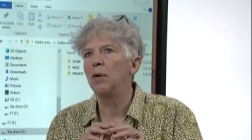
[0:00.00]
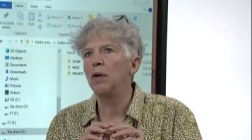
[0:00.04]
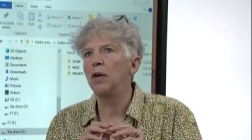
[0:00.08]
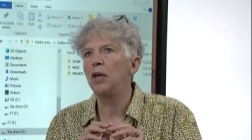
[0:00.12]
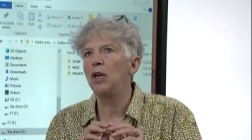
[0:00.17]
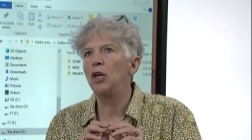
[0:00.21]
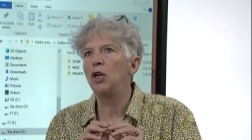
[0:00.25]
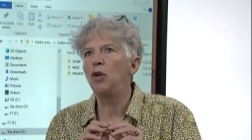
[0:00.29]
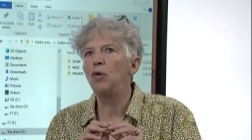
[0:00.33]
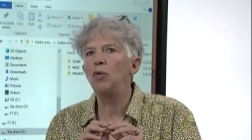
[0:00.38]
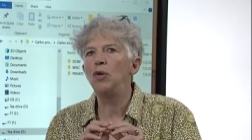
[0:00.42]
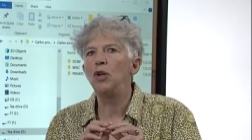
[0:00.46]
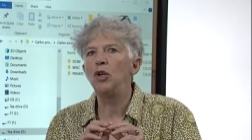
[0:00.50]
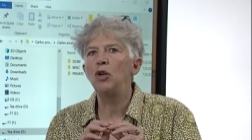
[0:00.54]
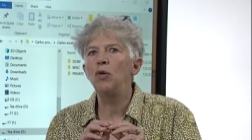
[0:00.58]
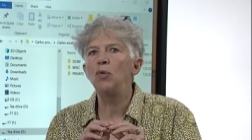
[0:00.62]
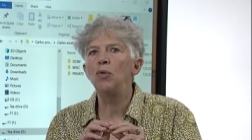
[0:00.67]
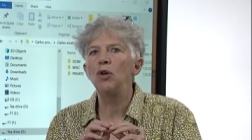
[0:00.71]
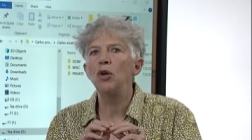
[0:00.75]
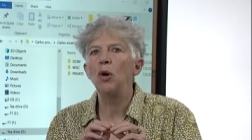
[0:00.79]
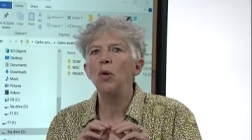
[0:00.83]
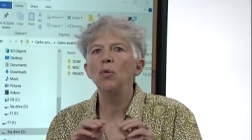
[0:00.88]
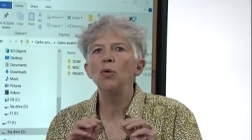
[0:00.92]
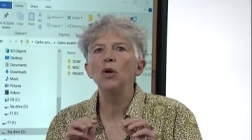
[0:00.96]
You, you
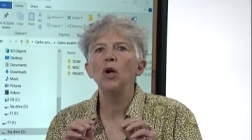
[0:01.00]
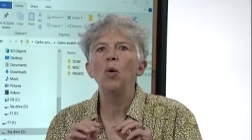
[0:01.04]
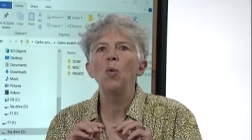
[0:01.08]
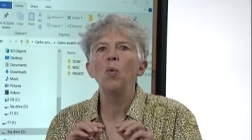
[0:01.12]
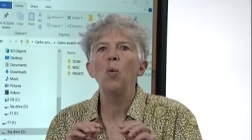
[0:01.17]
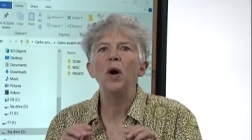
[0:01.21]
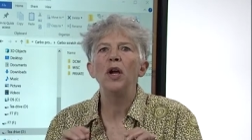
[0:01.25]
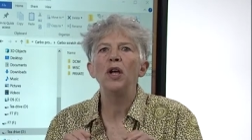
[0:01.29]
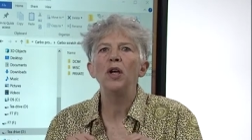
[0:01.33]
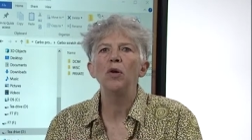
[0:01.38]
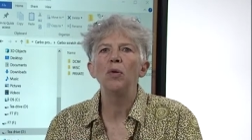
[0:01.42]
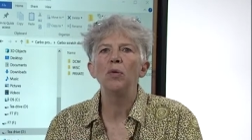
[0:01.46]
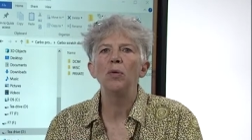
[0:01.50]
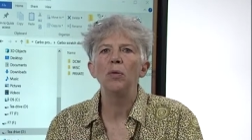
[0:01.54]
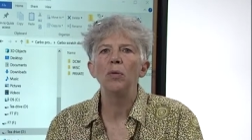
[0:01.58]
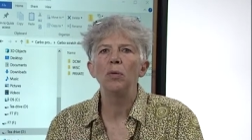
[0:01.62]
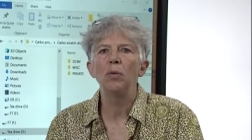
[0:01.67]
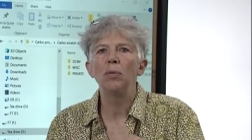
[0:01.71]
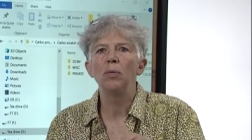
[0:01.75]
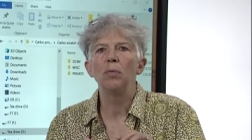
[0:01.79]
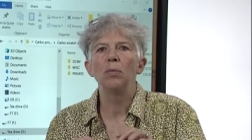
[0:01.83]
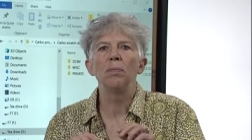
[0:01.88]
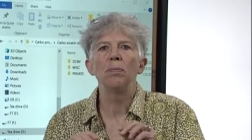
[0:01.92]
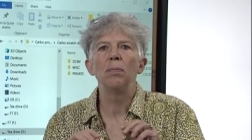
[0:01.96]
don't know what you
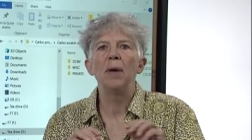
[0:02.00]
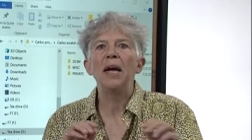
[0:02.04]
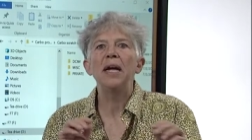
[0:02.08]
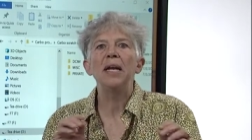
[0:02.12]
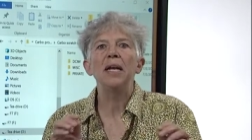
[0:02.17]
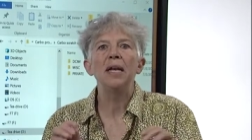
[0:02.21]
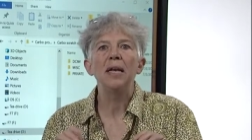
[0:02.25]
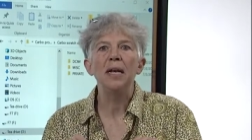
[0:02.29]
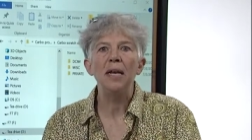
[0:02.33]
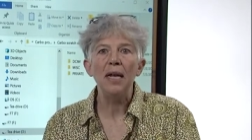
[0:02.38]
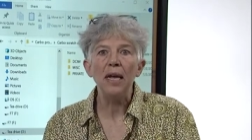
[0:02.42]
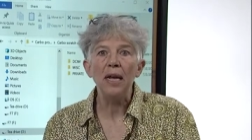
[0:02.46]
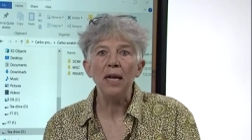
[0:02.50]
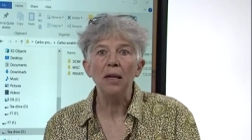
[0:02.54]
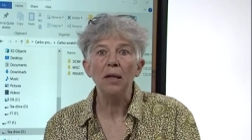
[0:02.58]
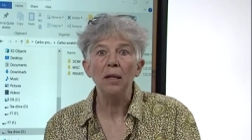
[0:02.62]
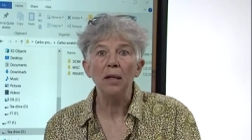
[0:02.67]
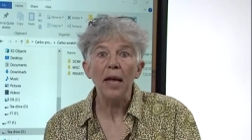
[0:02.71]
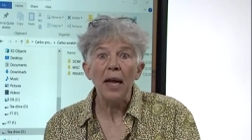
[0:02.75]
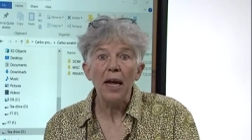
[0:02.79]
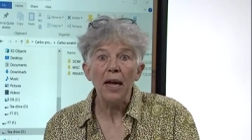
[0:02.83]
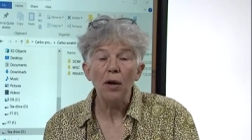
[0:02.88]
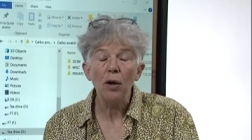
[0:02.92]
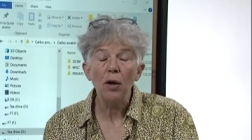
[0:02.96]
might need
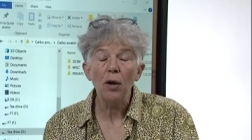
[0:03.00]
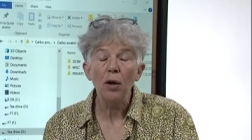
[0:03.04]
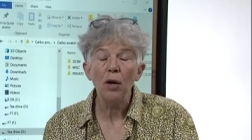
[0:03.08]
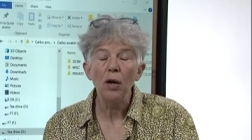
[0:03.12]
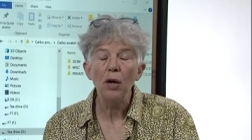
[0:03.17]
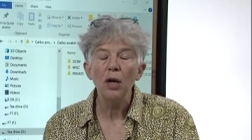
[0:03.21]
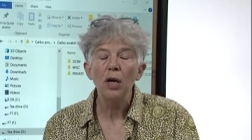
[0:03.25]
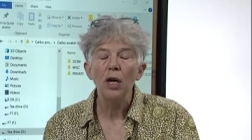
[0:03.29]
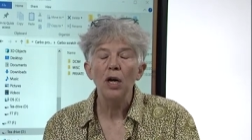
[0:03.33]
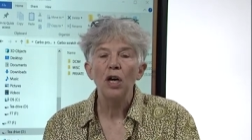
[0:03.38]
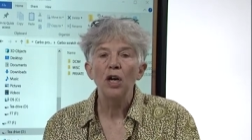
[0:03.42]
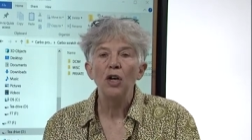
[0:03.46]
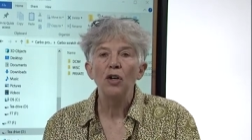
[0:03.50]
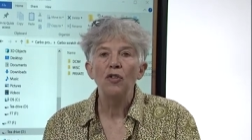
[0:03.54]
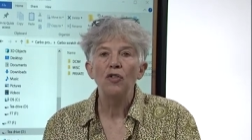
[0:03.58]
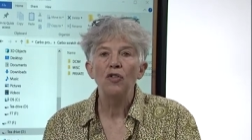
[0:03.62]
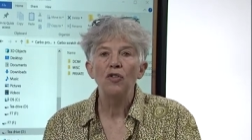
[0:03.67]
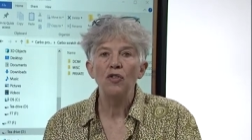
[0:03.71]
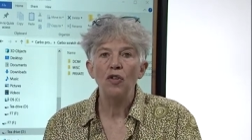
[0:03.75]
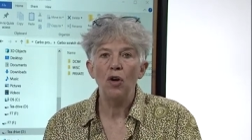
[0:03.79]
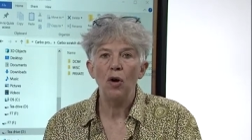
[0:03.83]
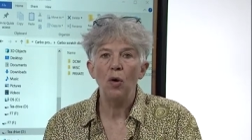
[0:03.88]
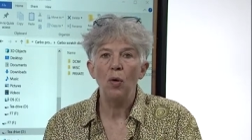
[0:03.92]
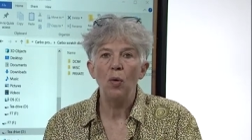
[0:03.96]
later,
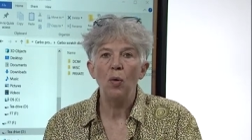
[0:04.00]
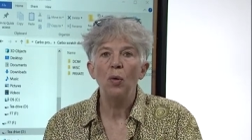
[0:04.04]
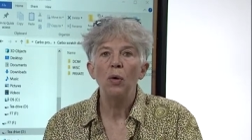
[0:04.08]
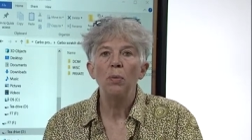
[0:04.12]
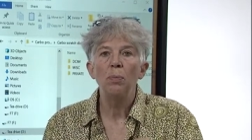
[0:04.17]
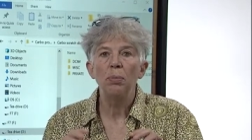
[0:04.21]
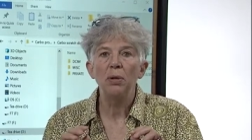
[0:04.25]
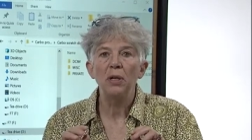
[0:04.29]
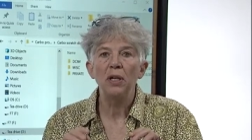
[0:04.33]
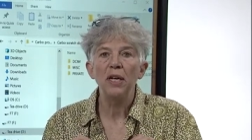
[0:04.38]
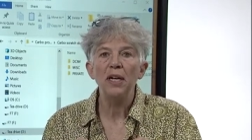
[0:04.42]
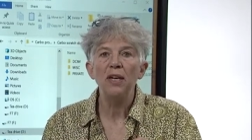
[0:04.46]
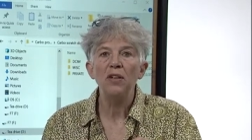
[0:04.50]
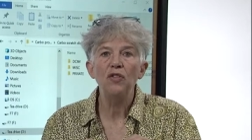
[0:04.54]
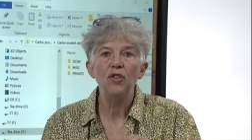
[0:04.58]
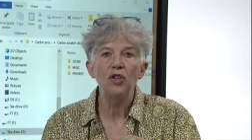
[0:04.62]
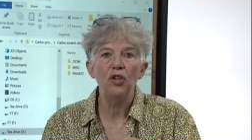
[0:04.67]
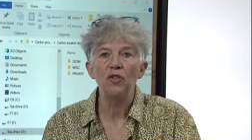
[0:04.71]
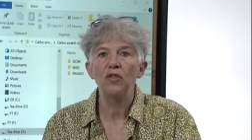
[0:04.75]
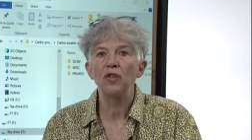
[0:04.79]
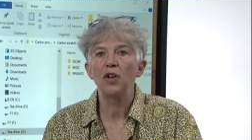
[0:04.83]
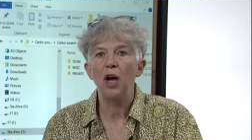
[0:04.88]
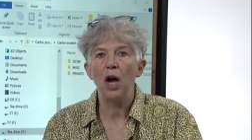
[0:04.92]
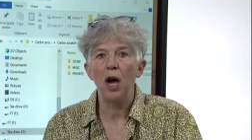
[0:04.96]
so please
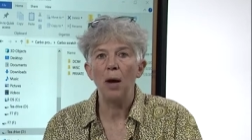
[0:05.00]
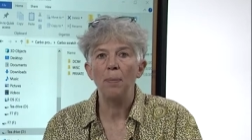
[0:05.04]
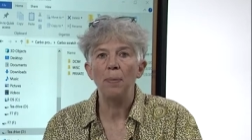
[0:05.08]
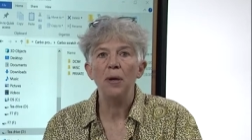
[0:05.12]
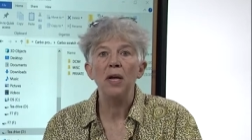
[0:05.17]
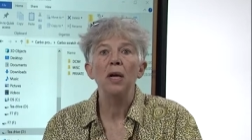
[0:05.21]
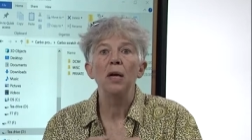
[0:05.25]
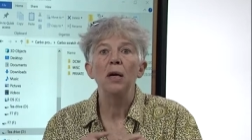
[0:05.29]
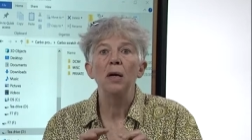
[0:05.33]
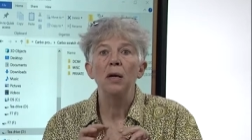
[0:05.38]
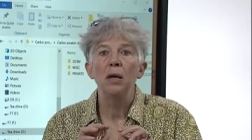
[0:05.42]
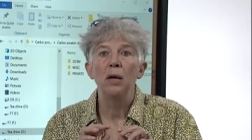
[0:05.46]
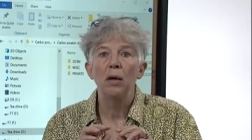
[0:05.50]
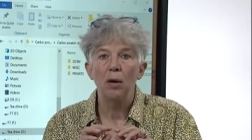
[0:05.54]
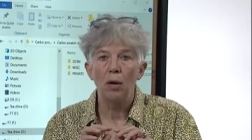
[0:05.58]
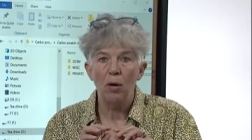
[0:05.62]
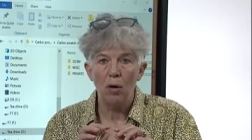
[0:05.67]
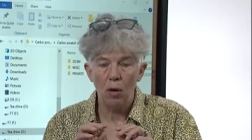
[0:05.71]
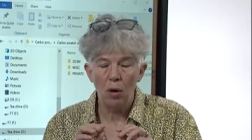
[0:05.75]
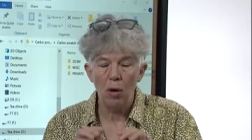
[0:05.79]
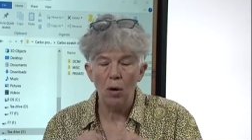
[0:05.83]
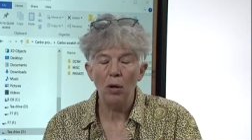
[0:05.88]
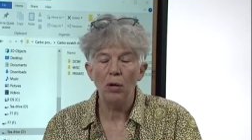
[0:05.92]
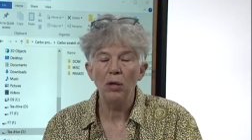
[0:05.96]
just copy
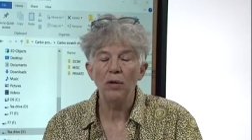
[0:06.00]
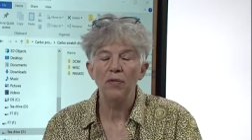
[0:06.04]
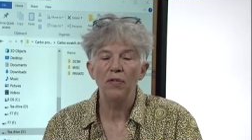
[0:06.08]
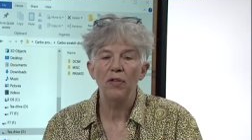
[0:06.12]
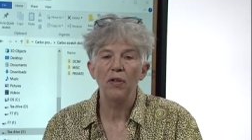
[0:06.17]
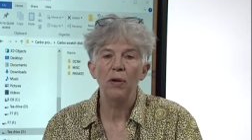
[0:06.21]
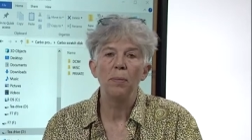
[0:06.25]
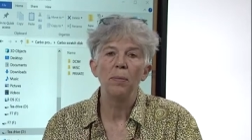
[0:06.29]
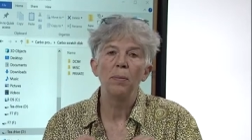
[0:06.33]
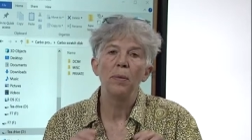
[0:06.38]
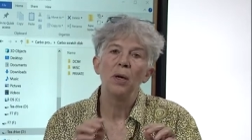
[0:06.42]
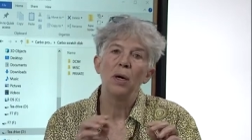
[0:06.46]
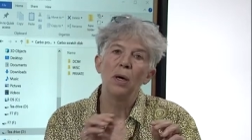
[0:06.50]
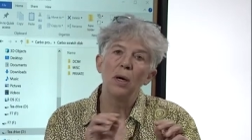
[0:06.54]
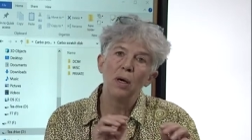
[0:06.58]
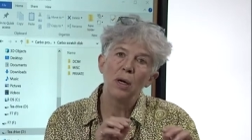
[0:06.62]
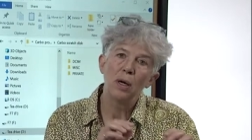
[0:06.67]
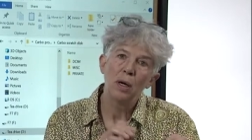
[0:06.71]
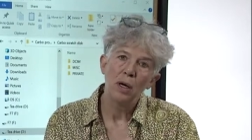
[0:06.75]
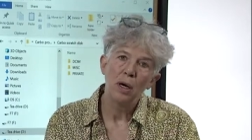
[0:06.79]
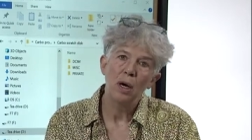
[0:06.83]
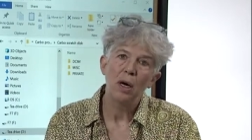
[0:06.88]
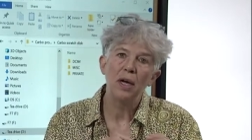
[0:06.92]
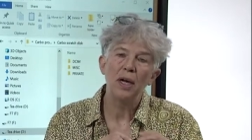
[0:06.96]
all of them
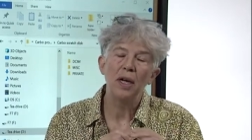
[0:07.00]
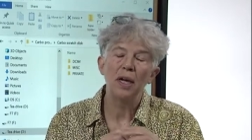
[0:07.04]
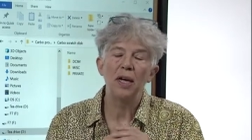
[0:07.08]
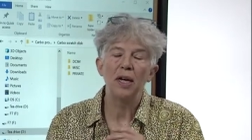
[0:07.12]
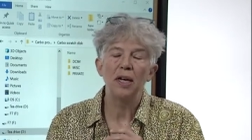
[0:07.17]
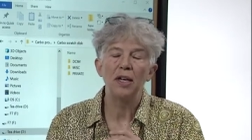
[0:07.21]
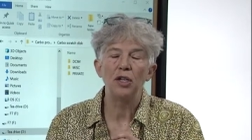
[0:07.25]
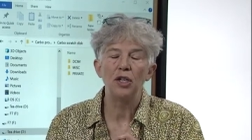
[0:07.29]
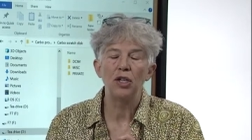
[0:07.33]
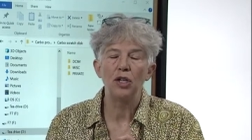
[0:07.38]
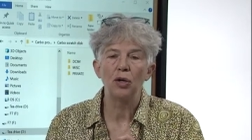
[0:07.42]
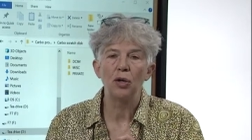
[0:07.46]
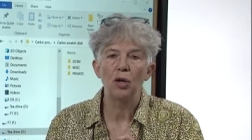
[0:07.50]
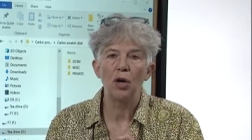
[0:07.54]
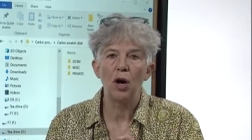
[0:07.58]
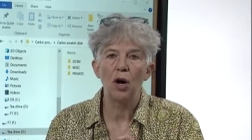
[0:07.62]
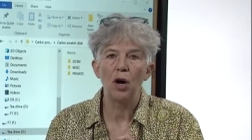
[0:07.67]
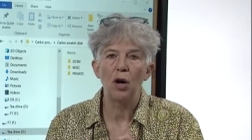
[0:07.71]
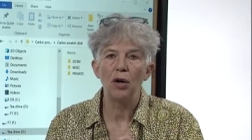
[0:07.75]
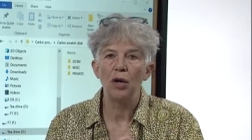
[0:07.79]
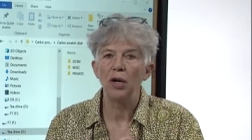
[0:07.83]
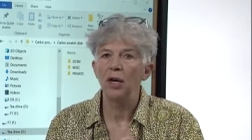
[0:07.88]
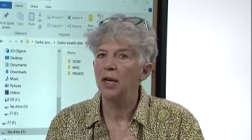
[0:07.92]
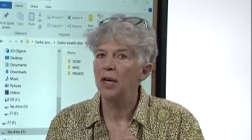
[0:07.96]
into your
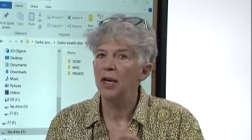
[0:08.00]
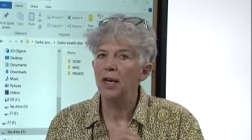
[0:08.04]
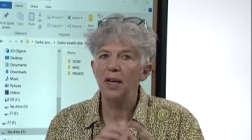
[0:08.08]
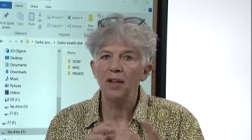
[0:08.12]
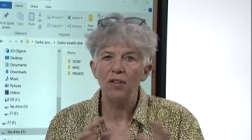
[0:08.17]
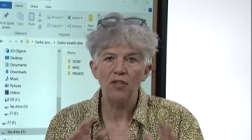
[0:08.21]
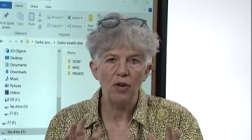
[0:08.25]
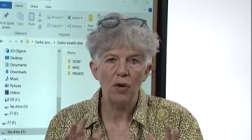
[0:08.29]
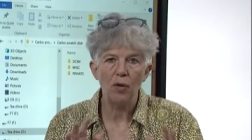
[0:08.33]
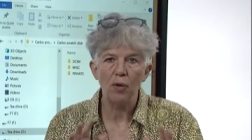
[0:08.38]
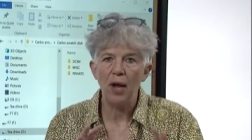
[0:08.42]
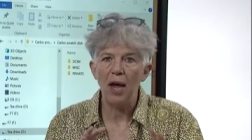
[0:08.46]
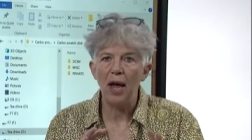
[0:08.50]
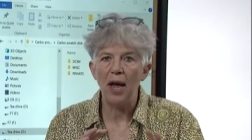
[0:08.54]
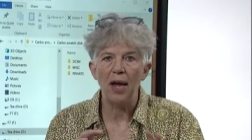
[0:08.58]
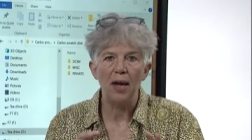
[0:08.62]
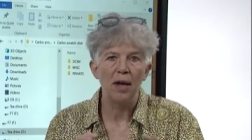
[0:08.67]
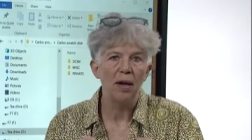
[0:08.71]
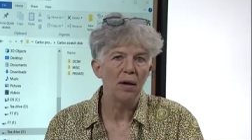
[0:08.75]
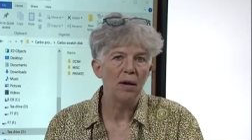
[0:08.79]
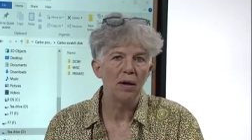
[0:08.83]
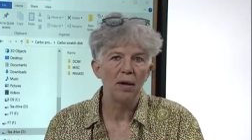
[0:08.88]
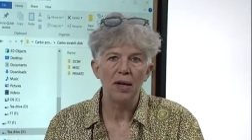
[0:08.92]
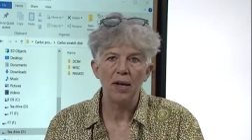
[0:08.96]
card. It's okay.
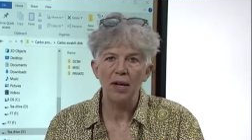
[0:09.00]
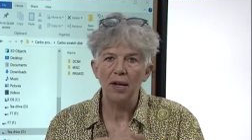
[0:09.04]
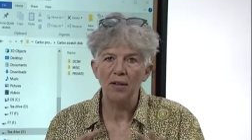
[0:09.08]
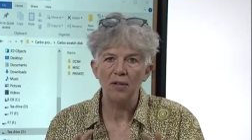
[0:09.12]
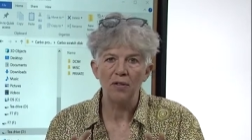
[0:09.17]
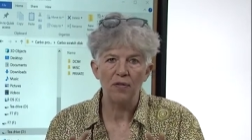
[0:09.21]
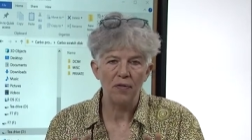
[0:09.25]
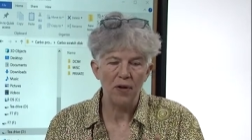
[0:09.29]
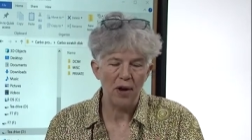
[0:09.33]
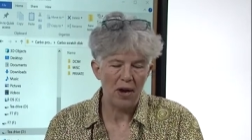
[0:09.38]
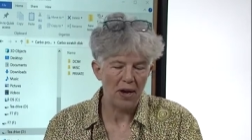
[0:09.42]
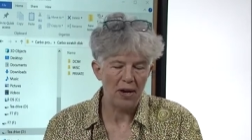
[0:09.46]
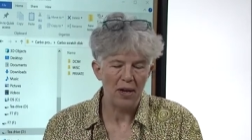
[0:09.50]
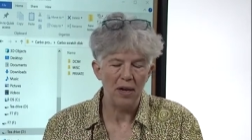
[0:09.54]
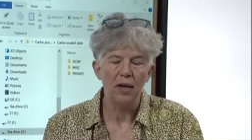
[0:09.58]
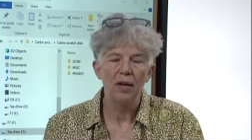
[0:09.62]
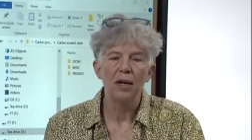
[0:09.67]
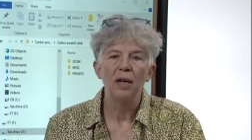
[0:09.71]
It's fine.